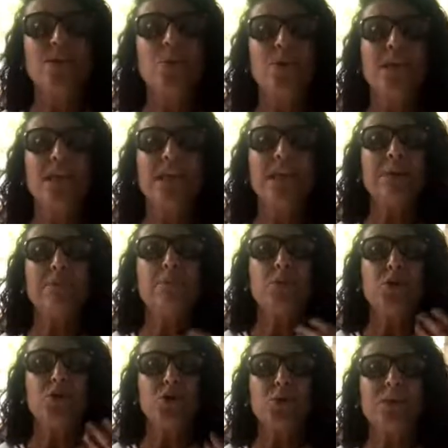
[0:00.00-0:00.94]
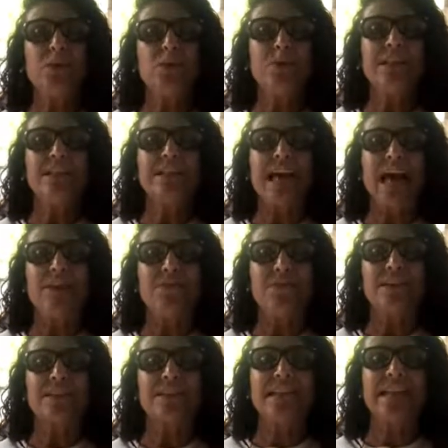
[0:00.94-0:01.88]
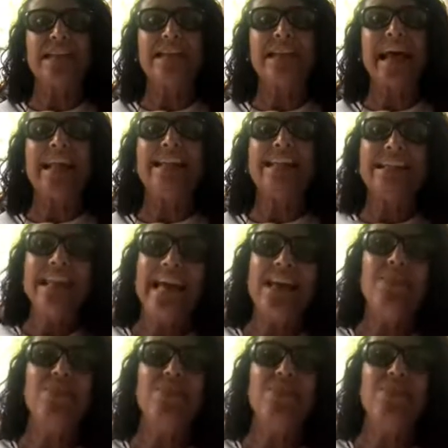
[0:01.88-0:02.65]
we put you into this alpha state, and then